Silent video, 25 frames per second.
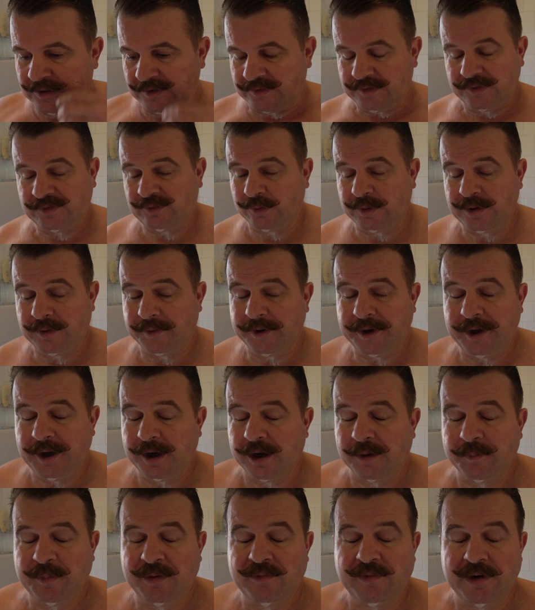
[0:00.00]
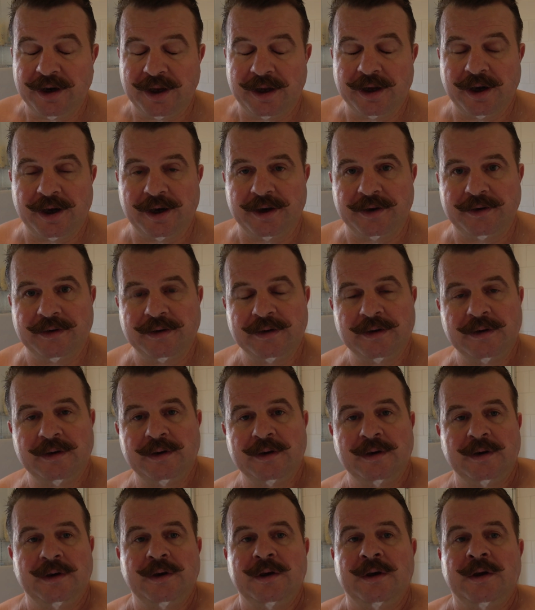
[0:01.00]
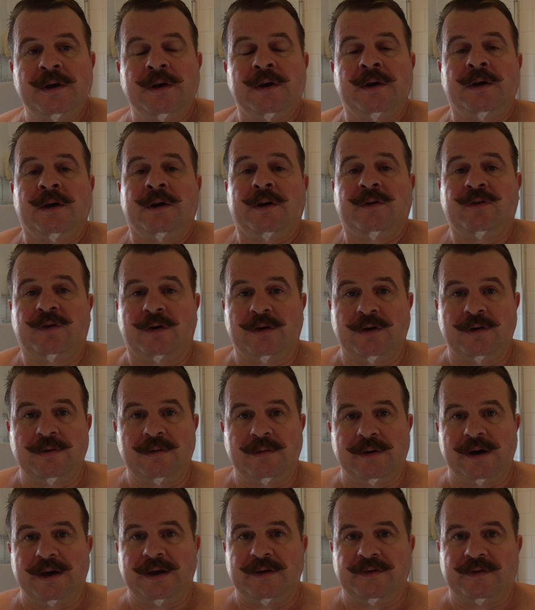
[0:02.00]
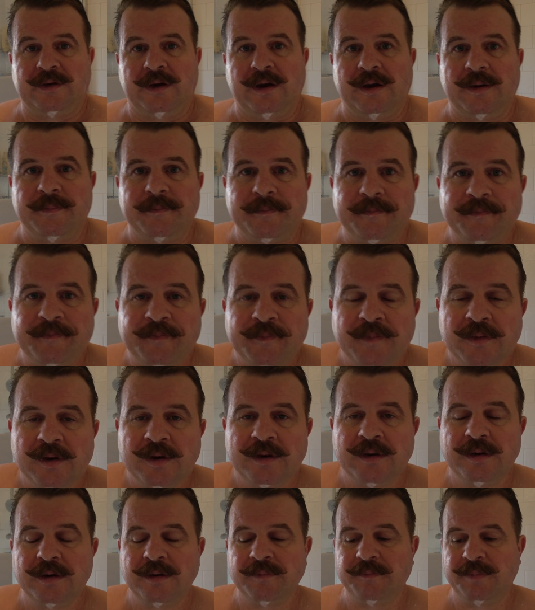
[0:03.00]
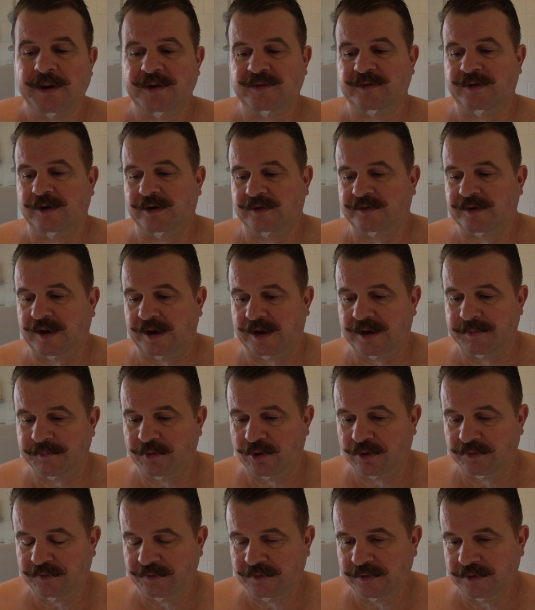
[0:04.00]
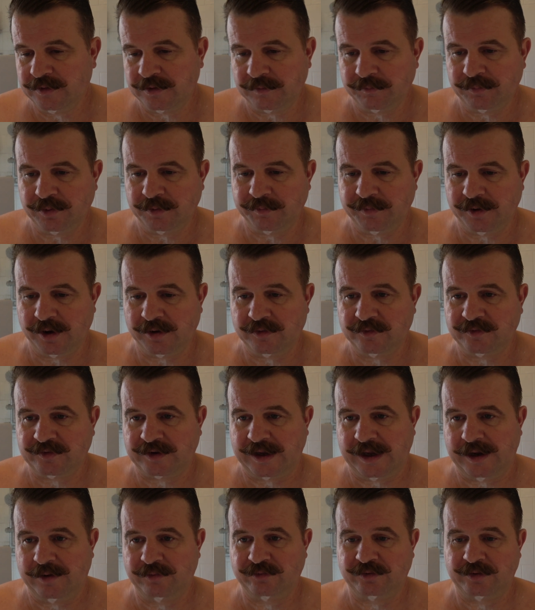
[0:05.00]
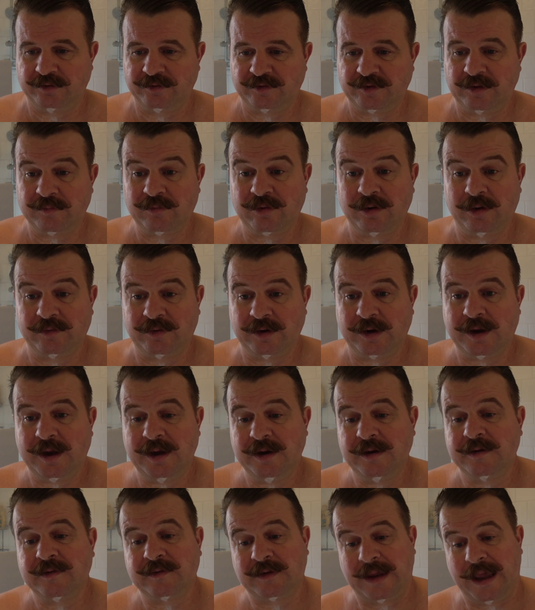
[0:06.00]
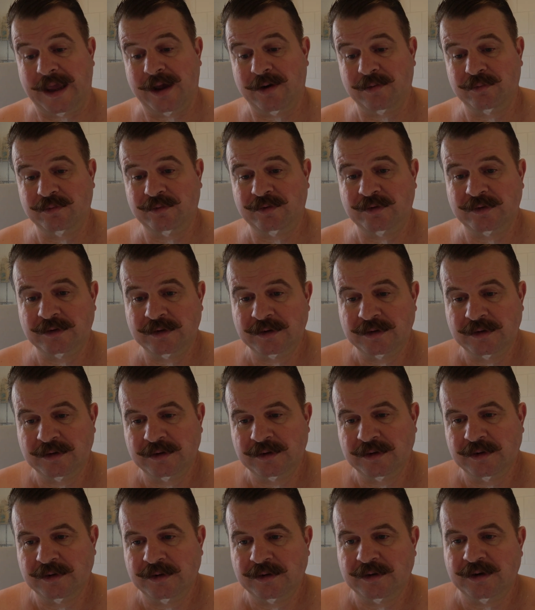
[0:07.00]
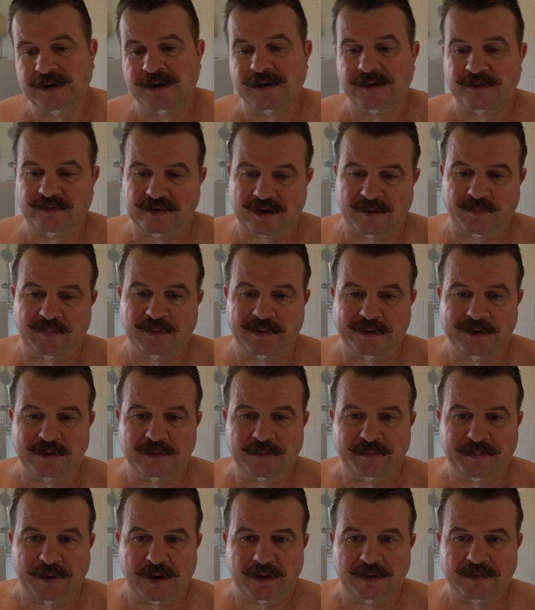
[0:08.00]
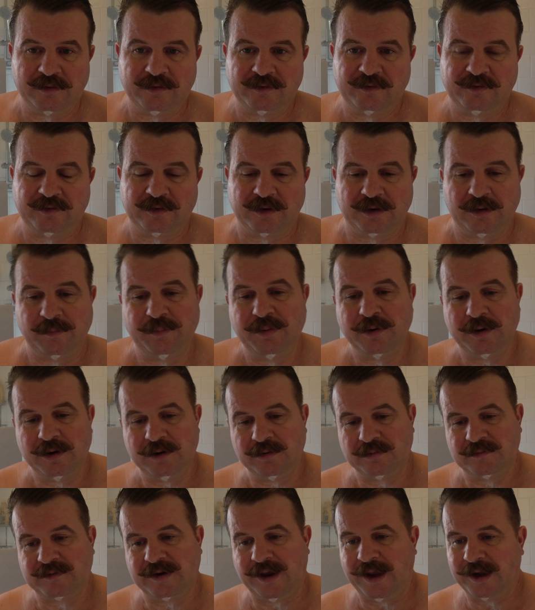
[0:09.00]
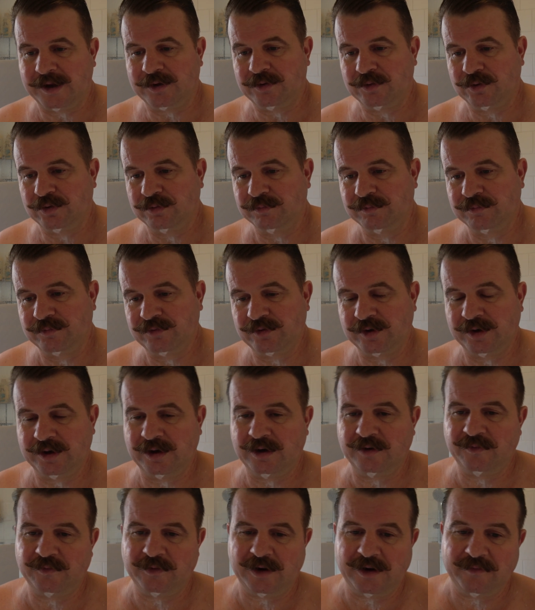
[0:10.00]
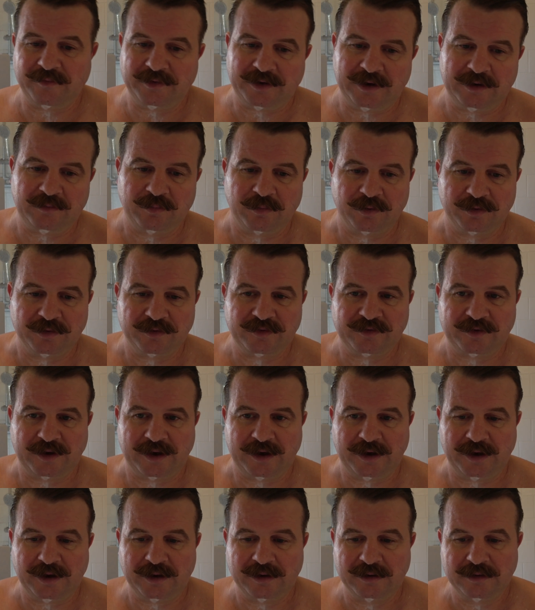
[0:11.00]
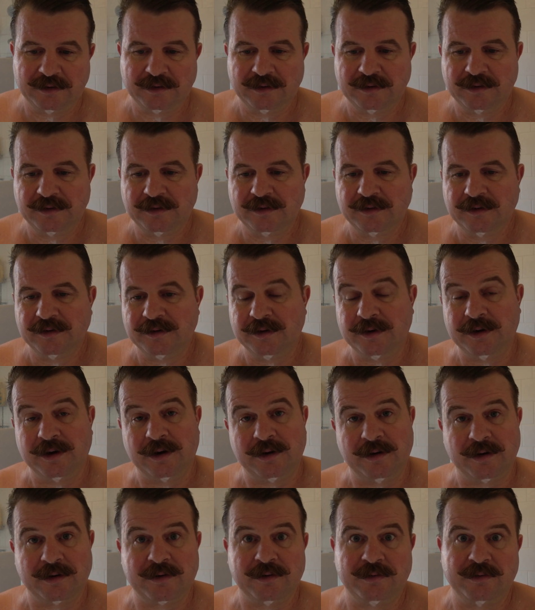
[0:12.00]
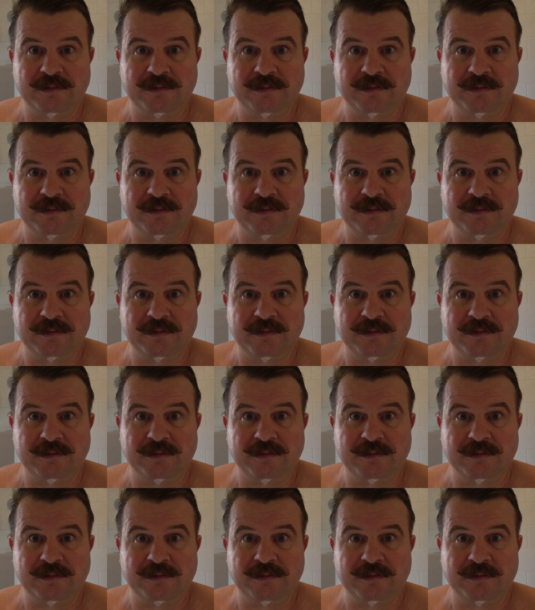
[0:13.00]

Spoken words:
So anyway, yeah, I'd be really gutted. So I always, basically I take them off and put my own scales on. Sometimes I keep the scales in a separate little box and I put a little tag on them, so then if I ever did want to sell it, you know, I could